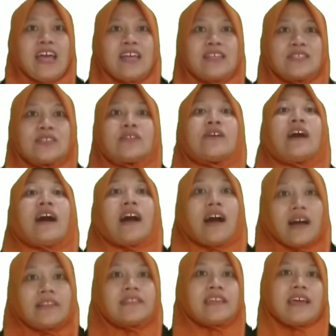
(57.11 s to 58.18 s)
So,
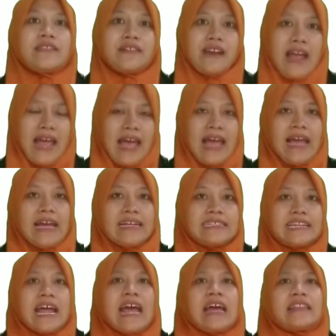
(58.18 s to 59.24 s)
on the other hand,
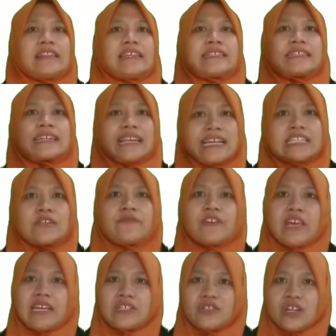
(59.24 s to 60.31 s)
this
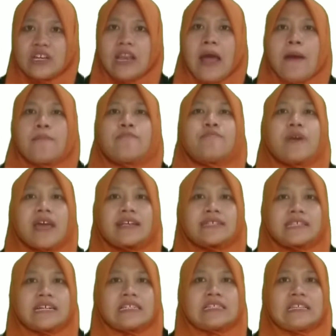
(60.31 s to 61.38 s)
classification makes
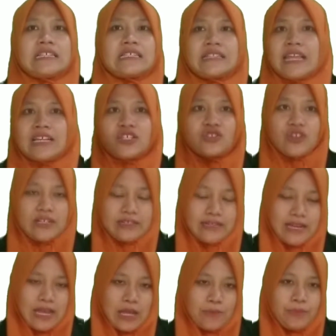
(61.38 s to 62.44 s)
a distinction
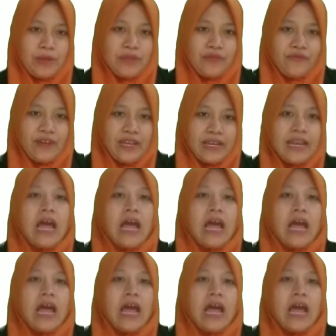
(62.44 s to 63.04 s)
between